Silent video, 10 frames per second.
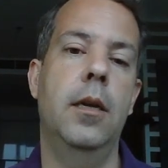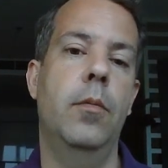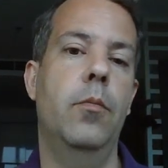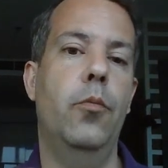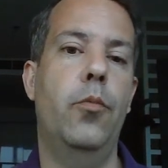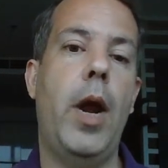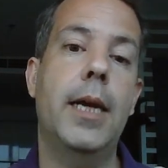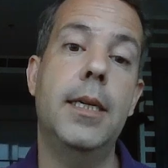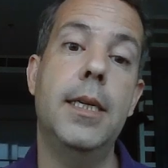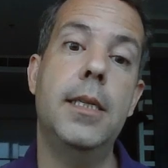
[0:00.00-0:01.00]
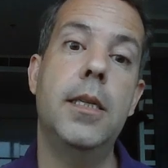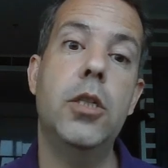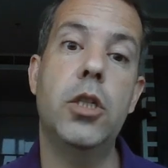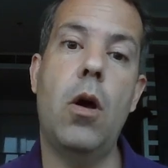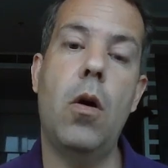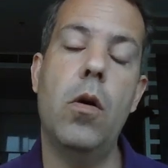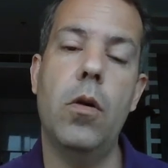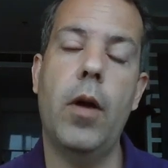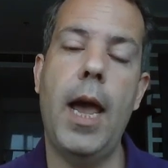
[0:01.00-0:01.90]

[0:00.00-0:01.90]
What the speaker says: practice the song, okay,